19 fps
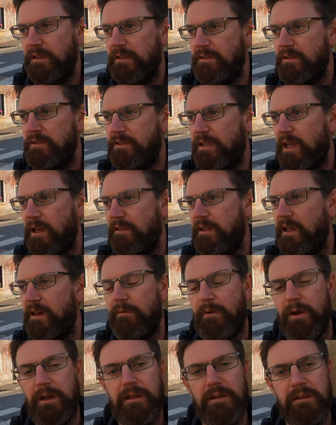Just down that
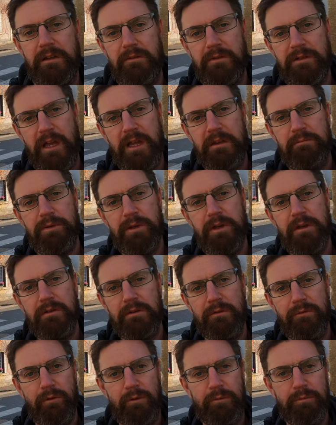way, there is a
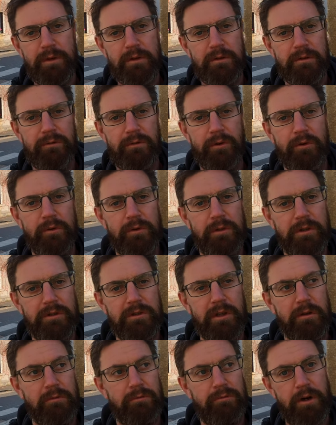beautiful, beautiful, looks
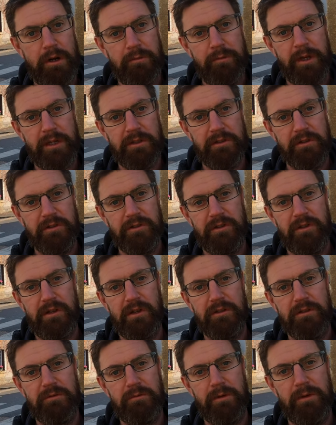like Romanesque
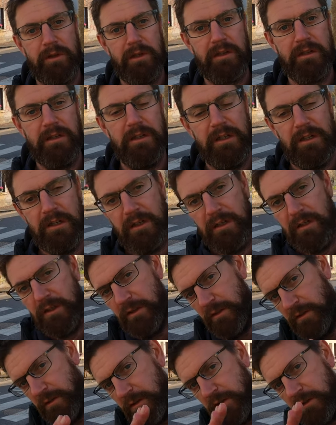church with a,
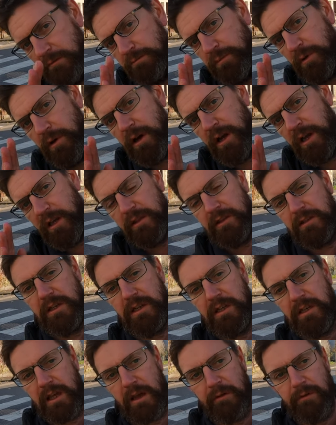a spire that's
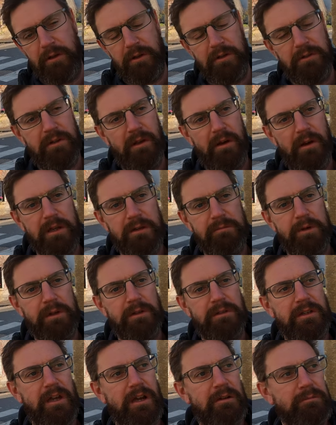leaning over to the side.
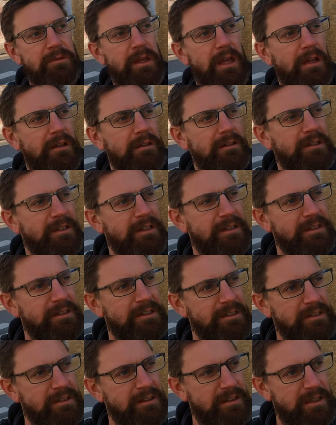But um, yeah,
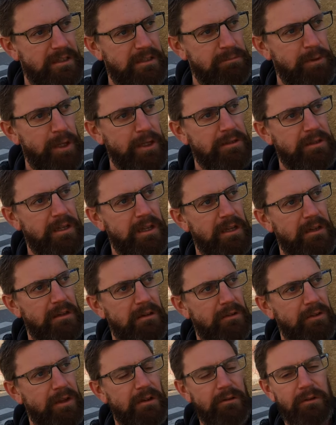this place here,
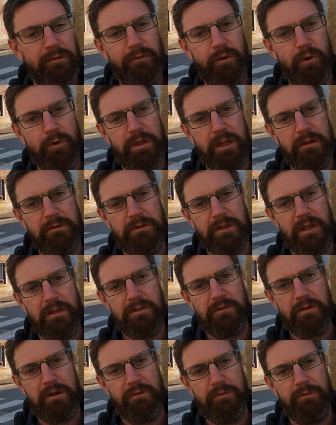I think it was fourteenth
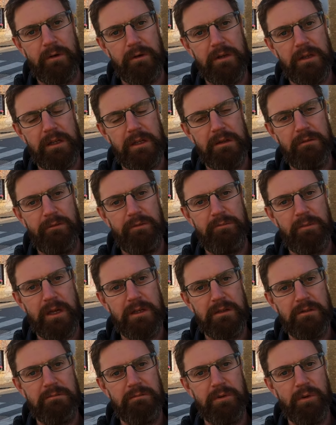century from what the
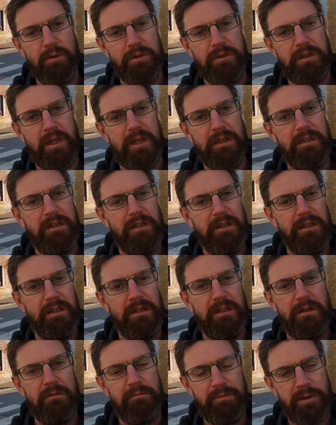information board said,
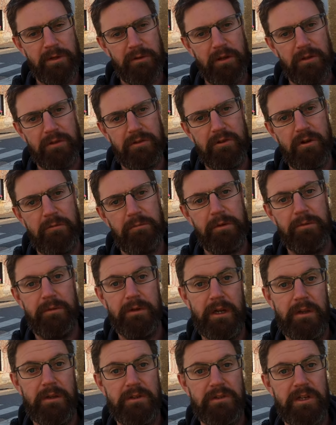and built on top of
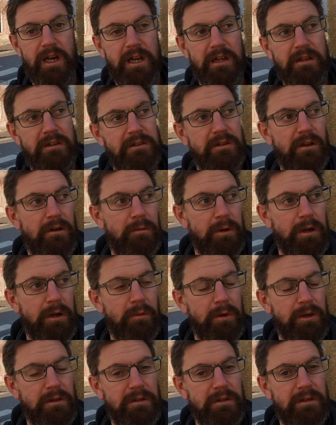another chateau. It's not what I
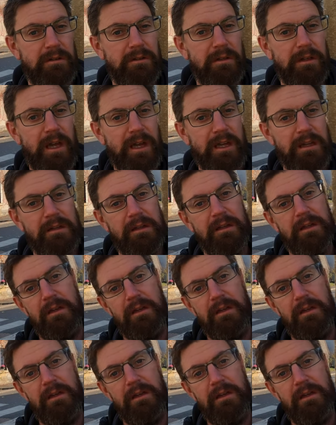wanted to do today,